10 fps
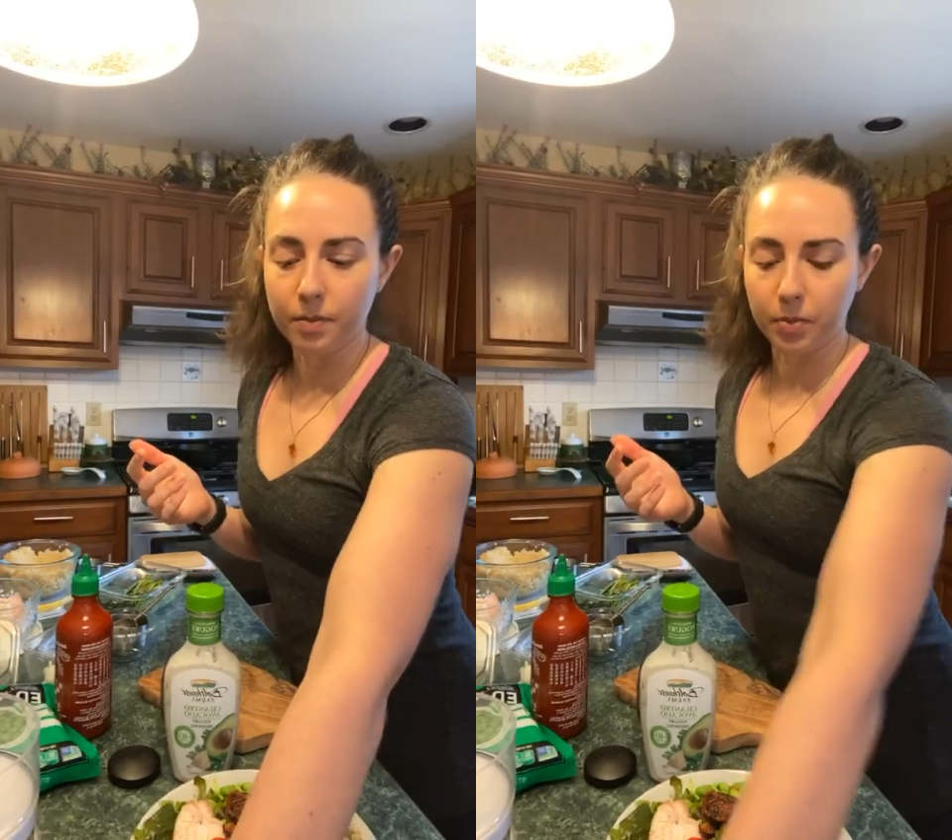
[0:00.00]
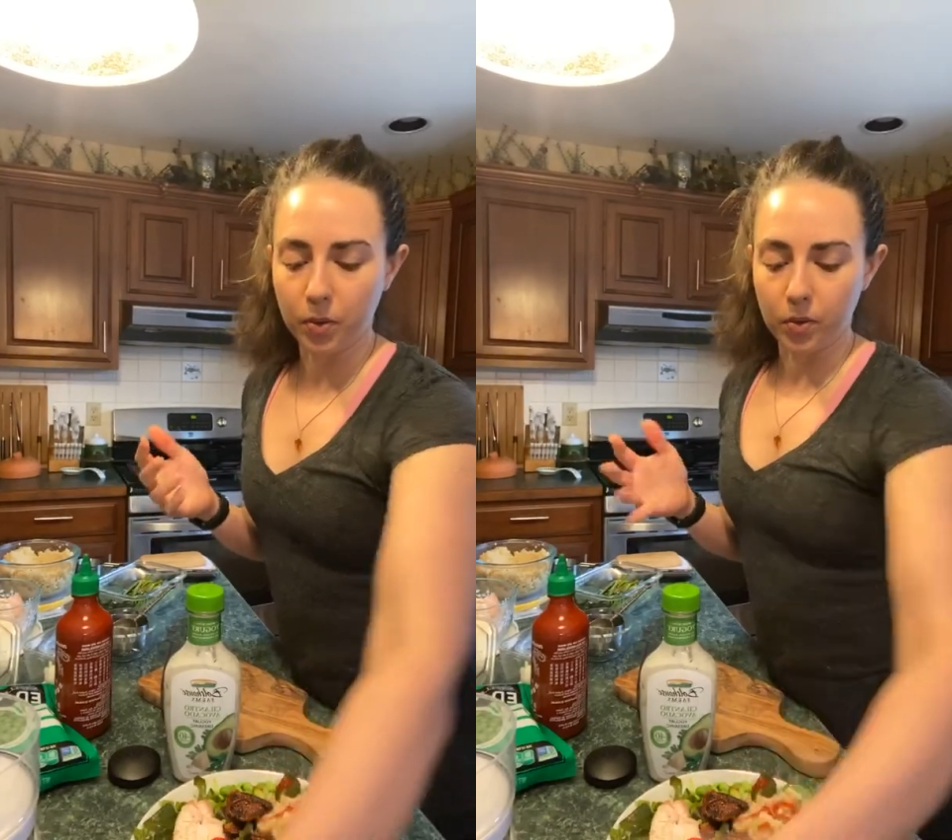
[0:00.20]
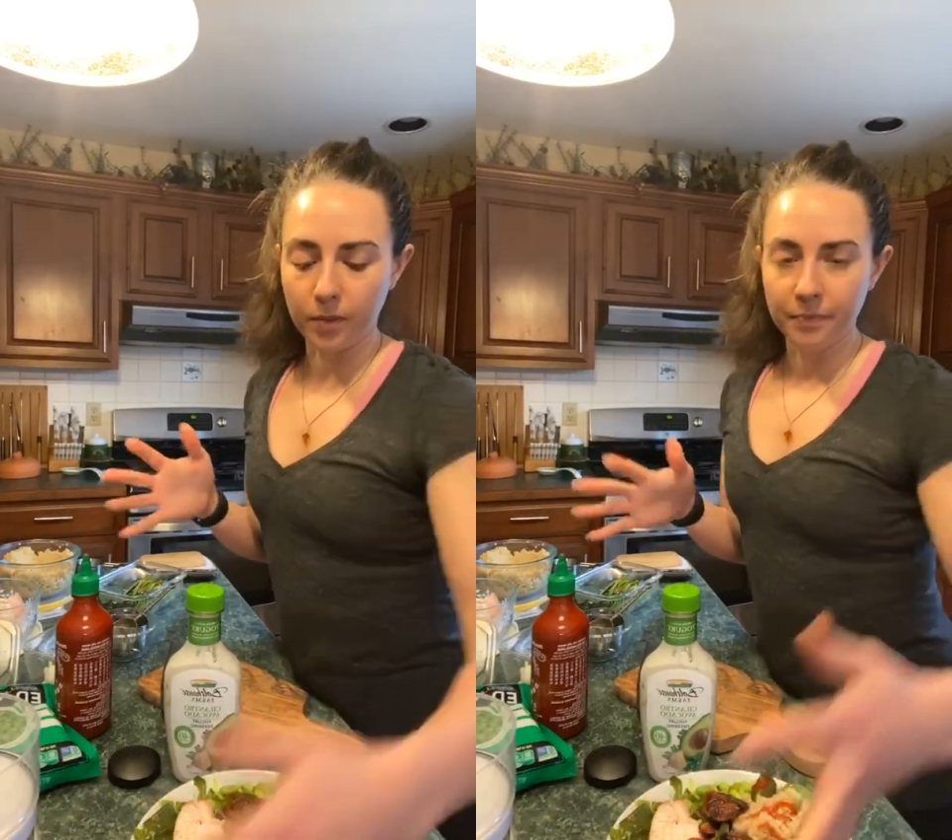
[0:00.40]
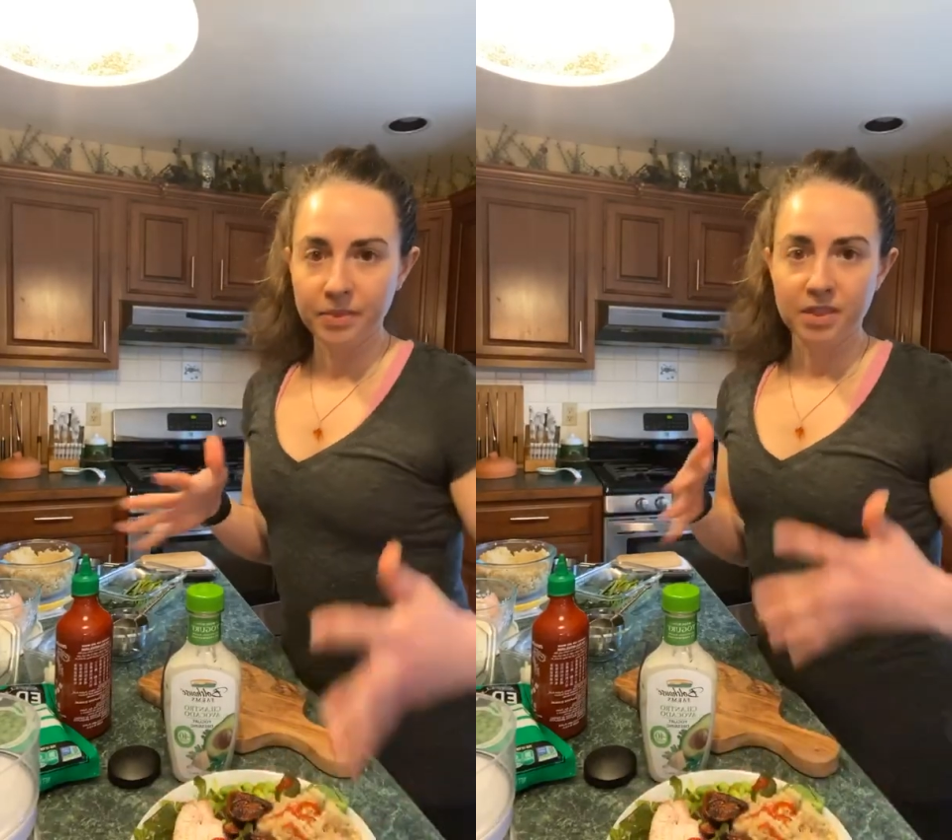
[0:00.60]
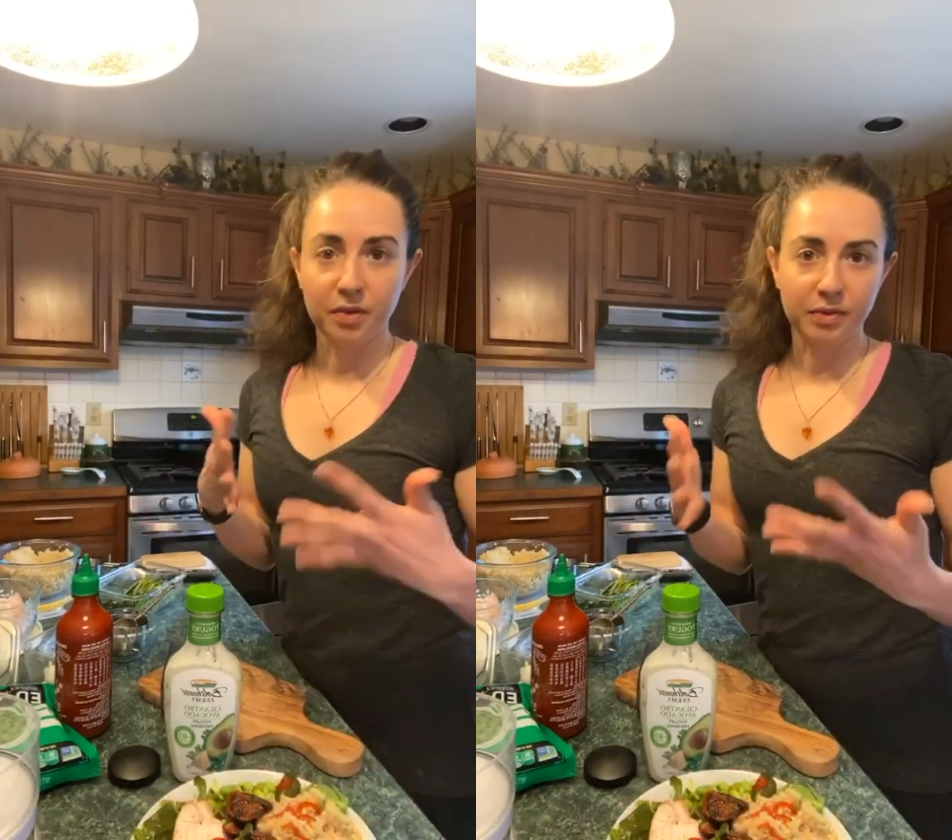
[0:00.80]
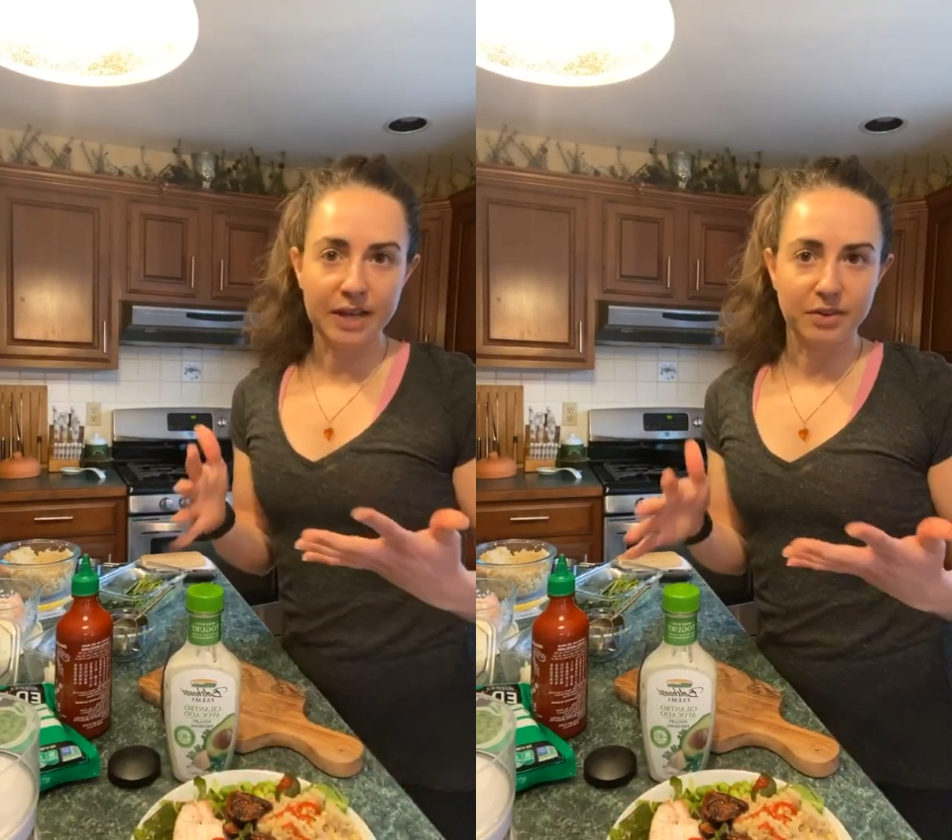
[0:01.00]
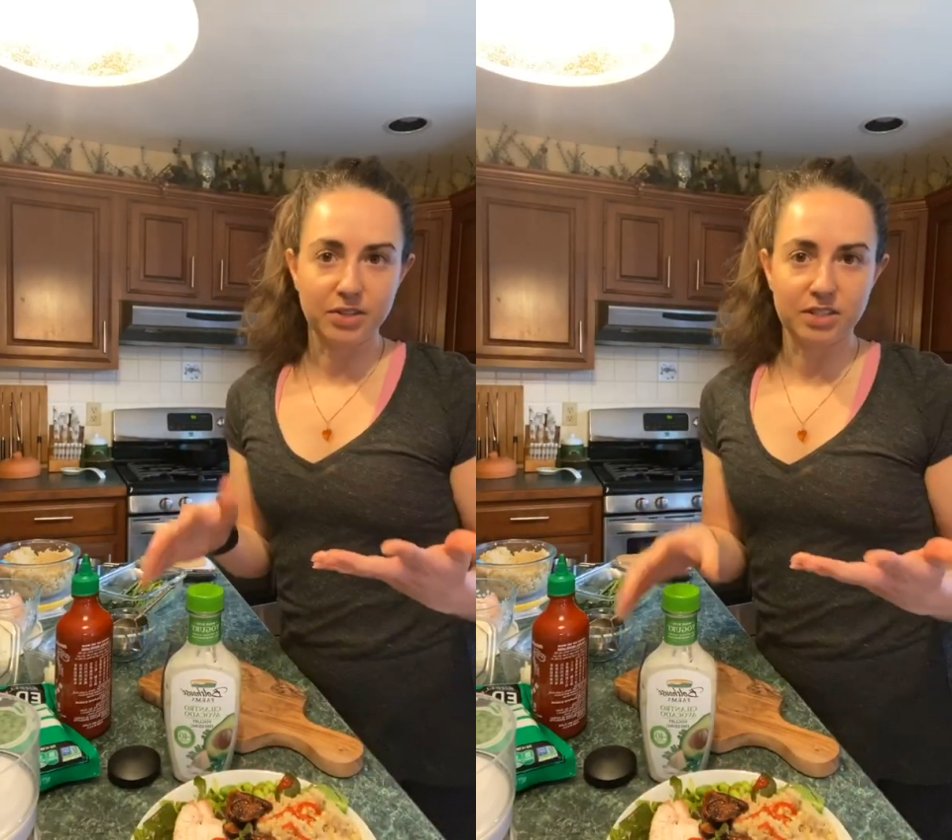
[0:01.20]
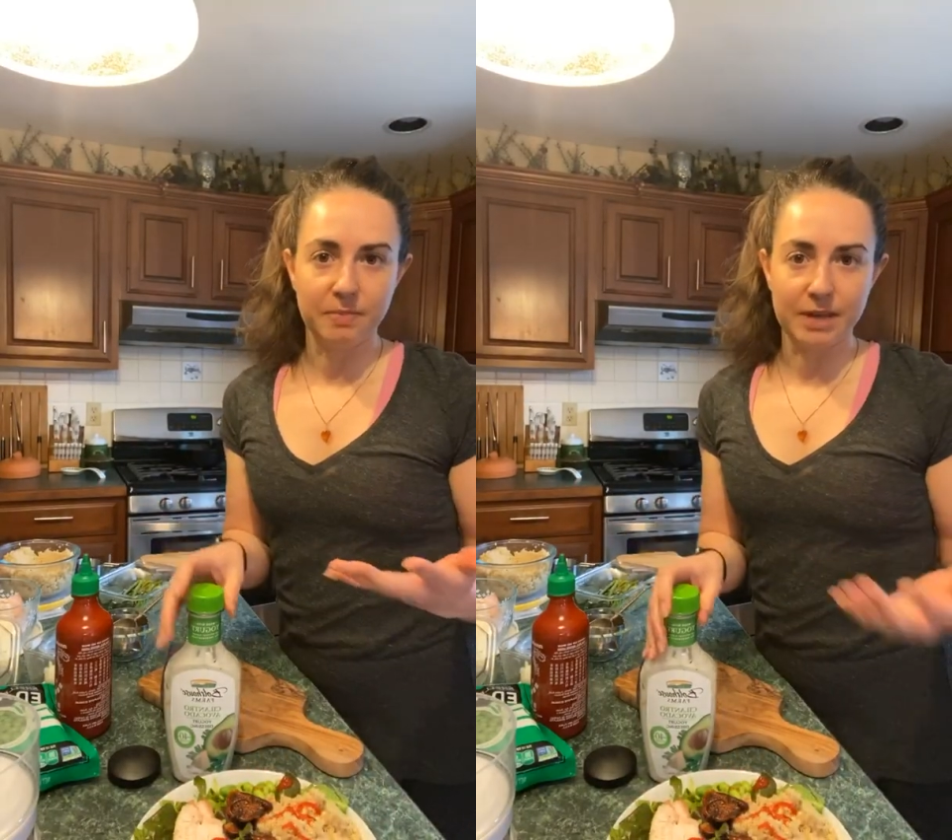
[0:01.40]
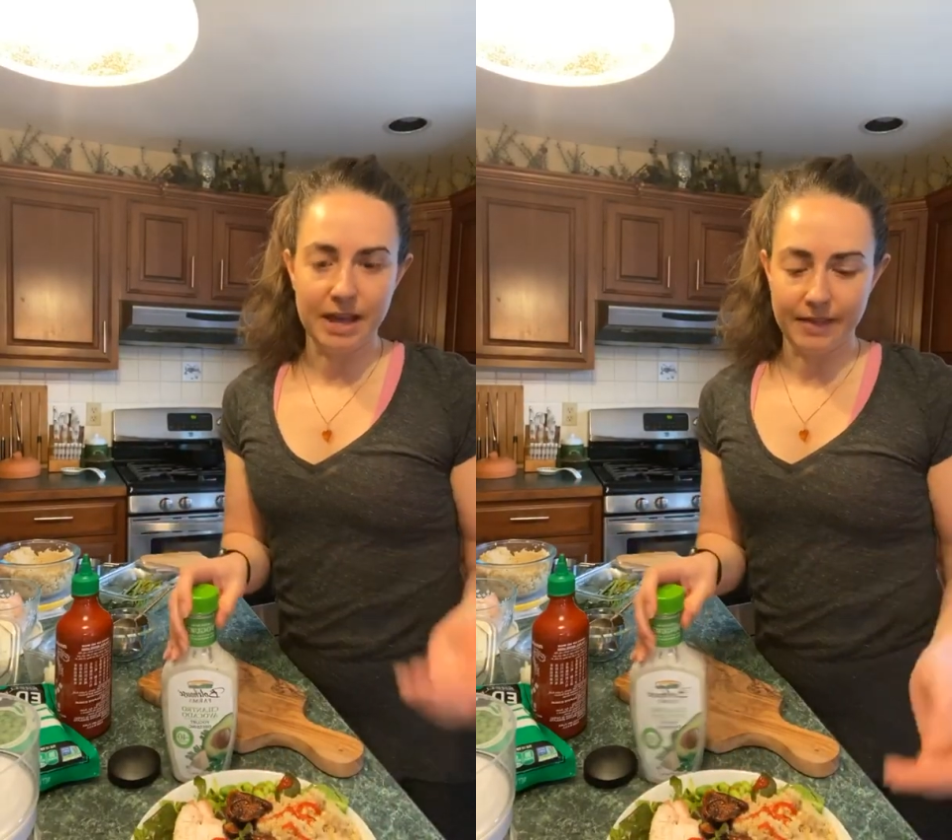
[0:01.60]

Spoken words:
bowl, the flavors to be?